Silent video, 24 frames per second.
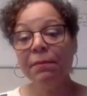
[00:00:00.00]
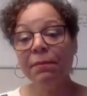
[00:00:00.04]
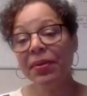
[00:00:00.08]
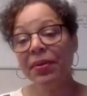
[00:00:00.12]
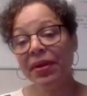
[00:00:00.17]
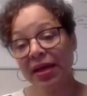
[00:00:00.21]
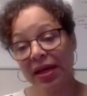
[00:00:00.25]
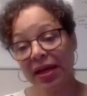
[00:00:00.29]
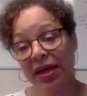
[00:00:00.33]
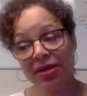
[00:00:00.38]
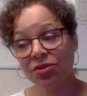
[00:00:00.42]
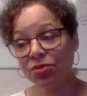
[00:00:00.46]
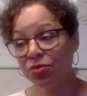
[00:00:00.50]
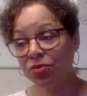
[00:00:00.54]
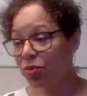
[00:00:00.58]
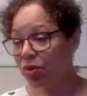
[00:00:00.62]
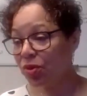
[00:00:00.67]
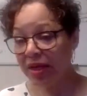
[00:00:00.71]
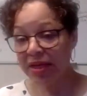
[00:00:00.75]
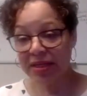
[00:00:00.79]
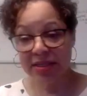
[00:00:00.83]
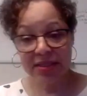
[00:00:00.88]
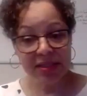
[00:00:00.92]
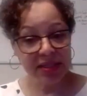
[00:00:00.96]
because
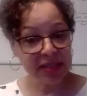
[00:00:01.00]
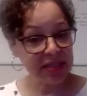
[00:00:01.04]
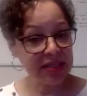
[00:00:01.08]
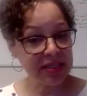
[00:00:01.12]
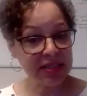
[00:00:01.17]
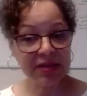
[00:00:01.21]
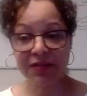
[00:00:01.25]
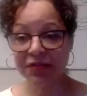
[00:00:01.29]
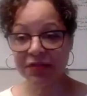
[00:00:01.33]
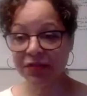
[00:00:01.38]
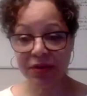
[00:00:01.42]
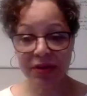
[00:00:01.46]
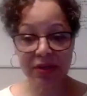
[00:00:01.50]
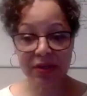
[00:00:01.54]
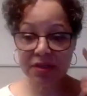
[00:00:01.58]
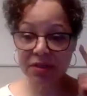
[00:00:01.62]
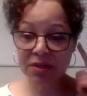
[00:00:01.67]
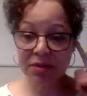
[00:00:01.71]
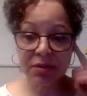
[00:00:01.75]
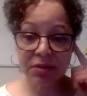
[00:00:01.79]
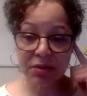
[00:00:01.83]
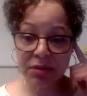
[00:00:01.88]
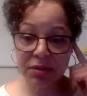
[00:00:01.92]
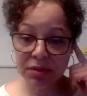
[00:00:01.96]
it's a different
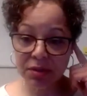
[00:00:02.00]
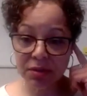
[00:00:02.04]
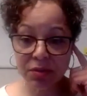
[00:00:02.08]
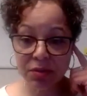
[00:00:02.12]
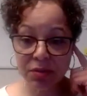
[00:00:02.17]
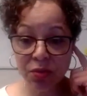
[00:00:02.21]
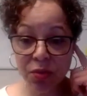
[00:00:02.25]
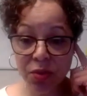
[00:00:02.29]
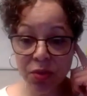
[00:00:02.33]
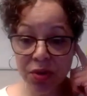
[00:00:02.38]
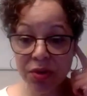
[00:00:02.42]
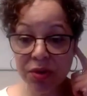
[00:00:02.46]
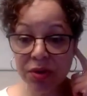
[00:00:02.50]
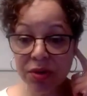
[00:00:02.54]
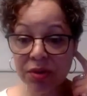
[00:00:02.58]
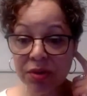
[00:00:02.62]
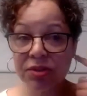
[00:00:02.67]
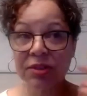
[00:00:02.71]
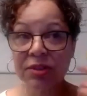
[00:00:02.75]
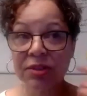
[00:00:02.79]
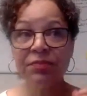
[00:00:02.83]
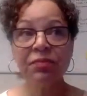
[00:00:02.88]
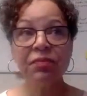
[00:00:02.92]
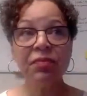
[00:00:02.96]
world.